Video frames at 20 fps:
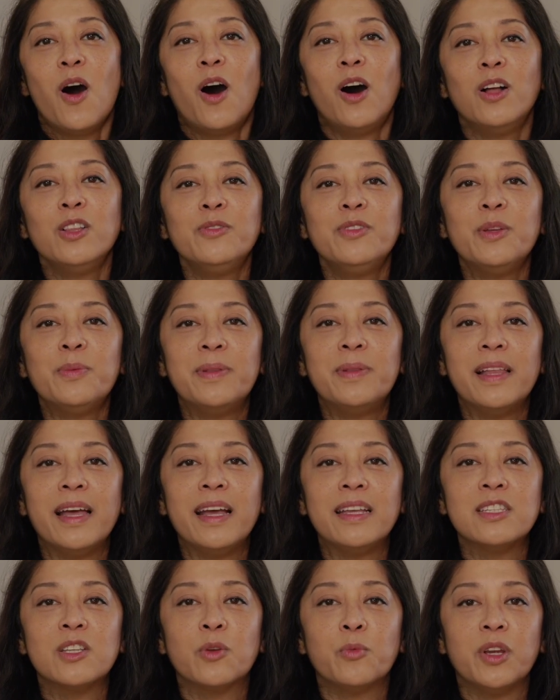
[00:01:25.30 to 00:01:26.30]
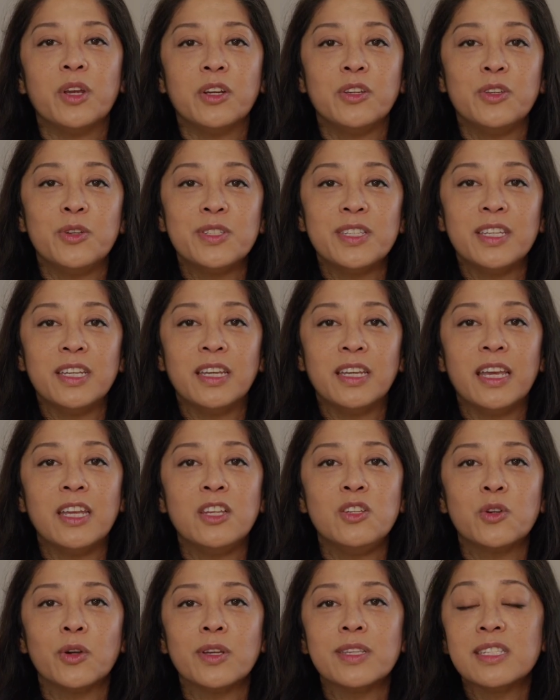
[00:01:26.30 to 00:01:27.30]
All of the plants that we are using
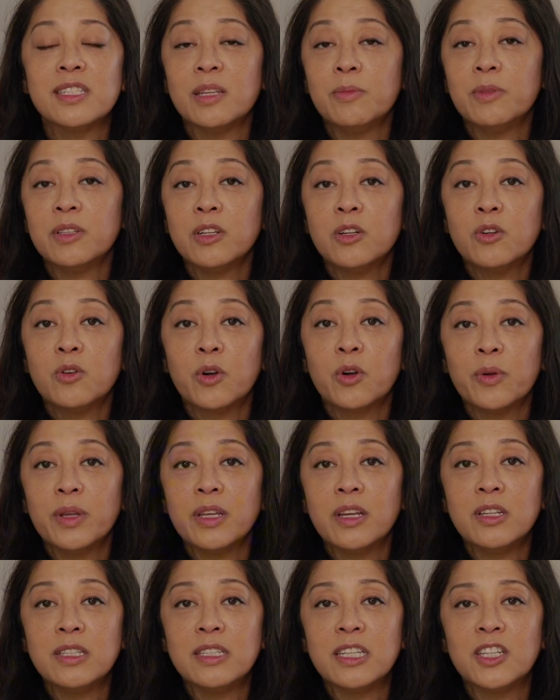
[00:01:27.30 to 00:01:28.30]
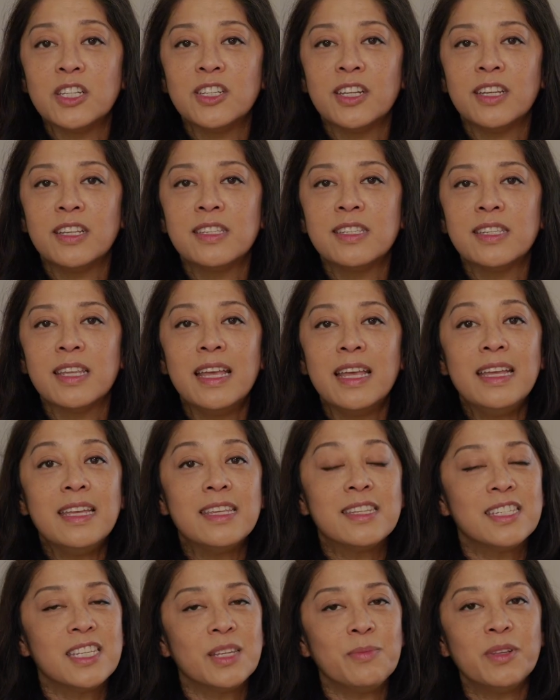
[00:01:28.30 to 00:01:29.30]
enjoy similar growing conditions,
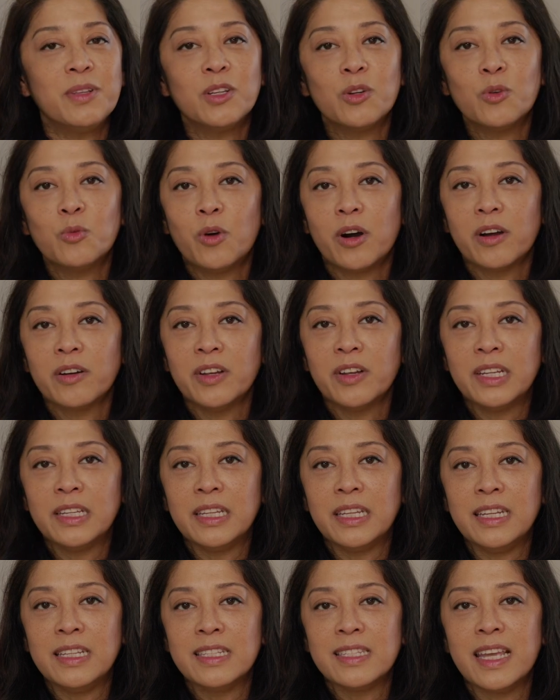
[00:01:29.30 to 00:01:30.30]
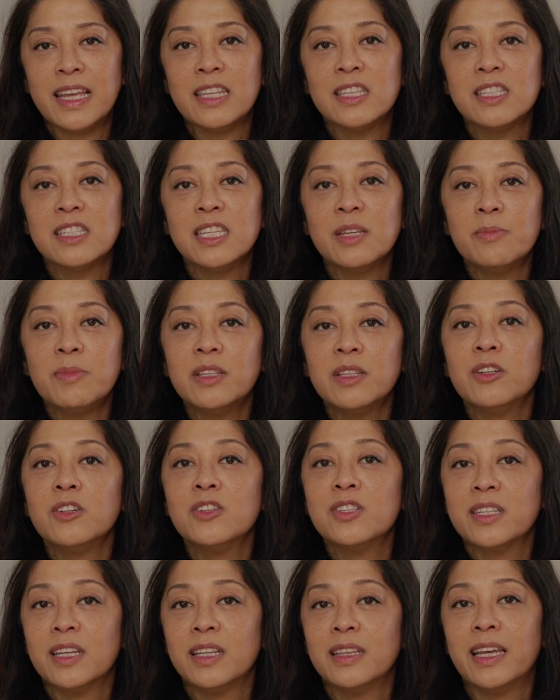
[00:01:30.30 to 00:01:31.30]
similar watering needs, and similar
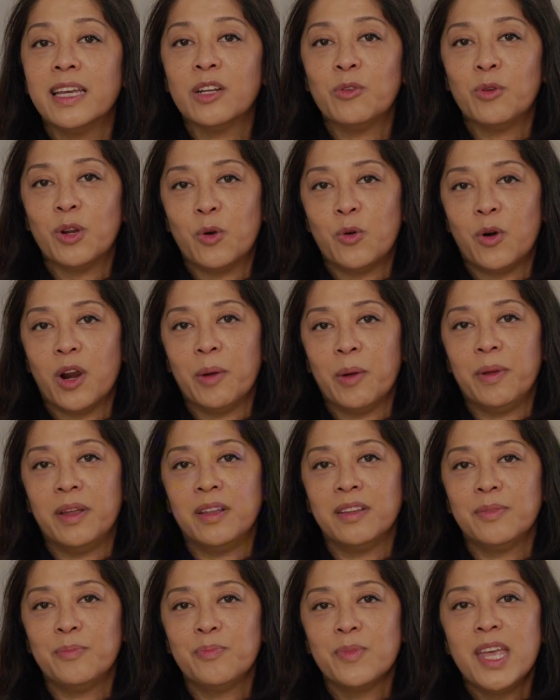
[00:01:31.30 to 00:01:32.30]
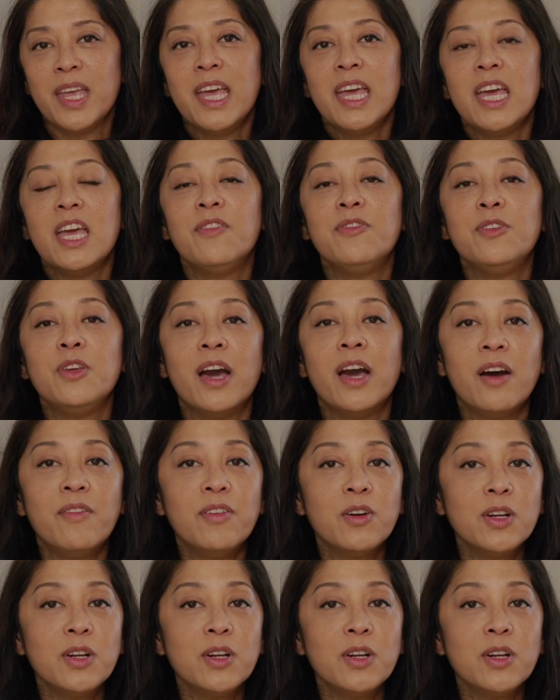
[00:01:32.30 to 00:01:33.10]
sunlight requirement. If you have